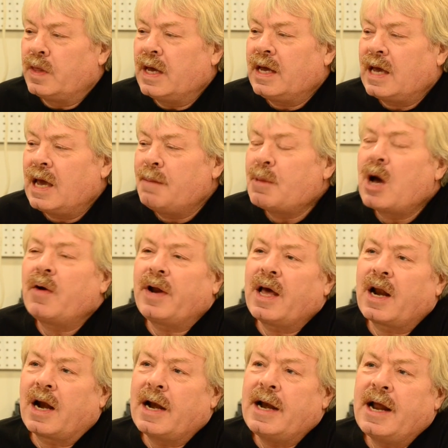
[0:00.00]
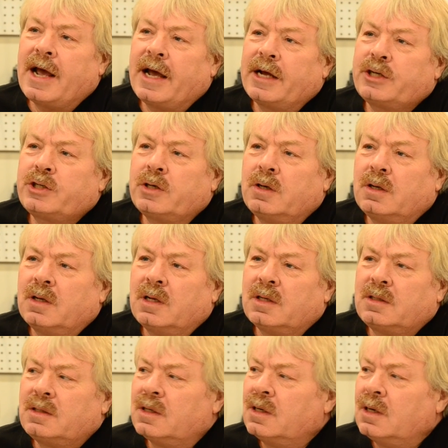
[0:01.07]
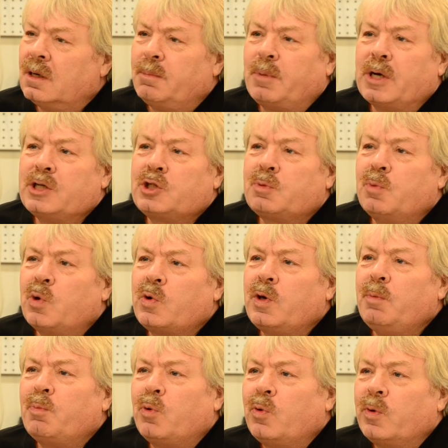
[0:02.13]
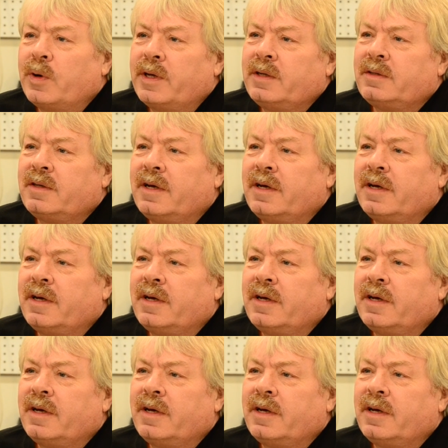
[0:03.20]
They came out and had a national at up by Smoky Point,